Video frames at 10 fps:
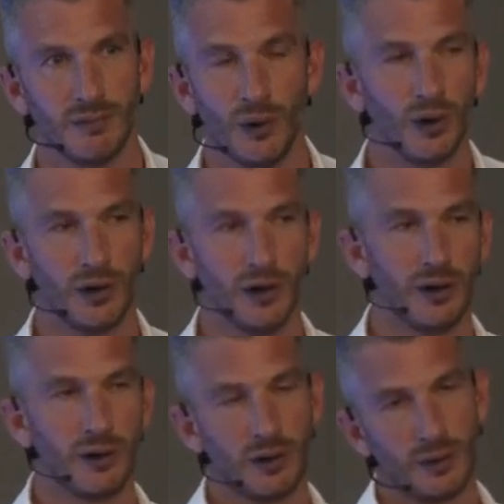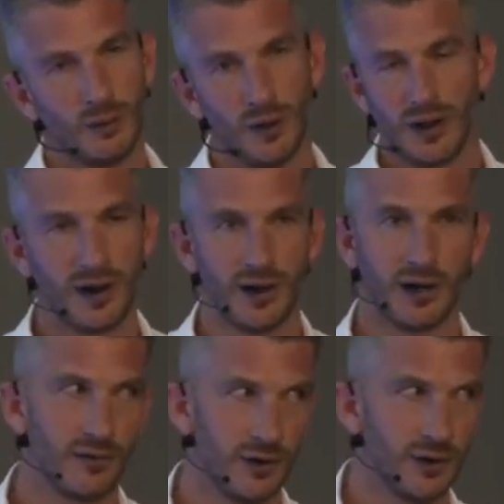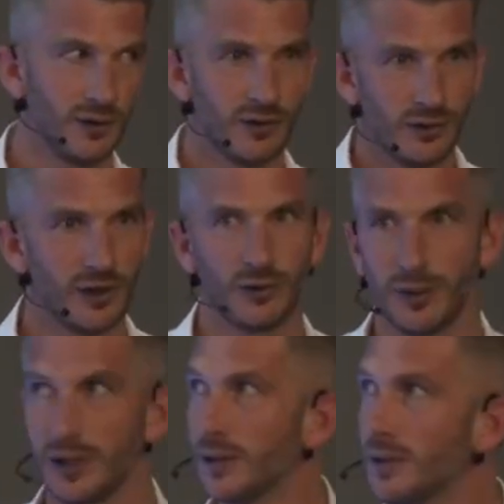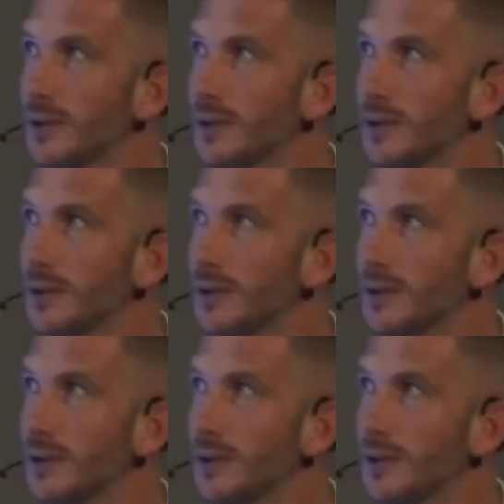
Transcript: more than what they think of you. Trust me.